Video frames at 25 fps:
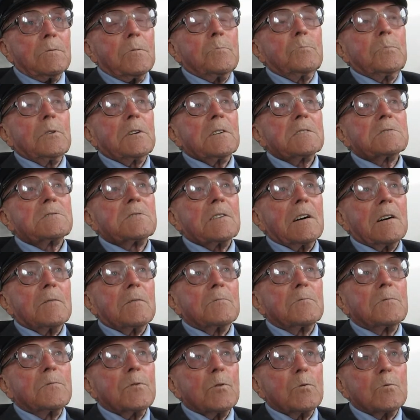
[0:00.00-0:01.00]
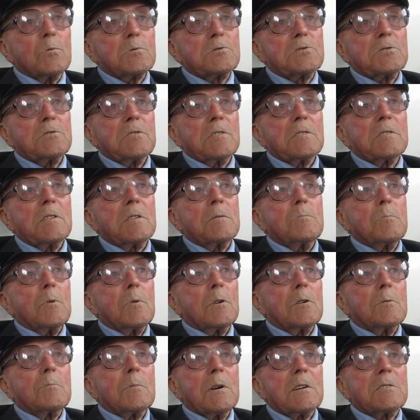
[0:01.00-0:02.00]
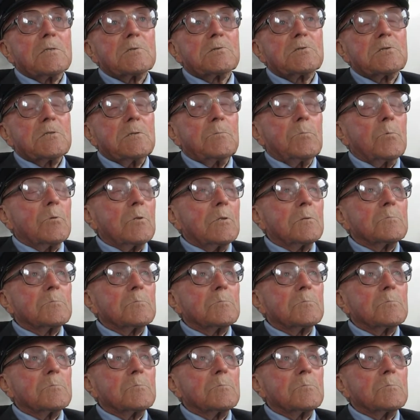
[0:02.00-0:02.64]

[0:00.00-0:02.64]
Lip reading: But unfortunately my mother said, well,